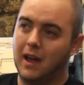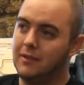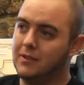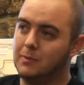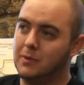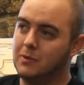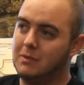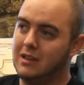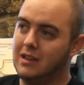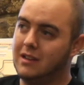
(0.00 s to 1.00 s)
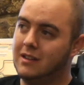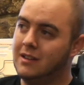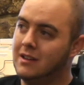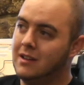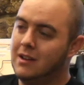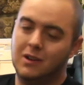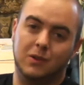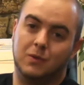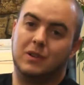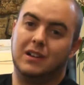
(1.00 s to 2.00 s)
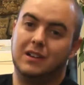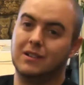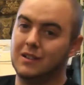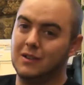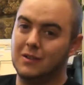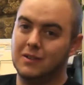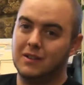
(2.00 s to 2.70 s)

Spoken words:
I was supposed to be dead over a year ago,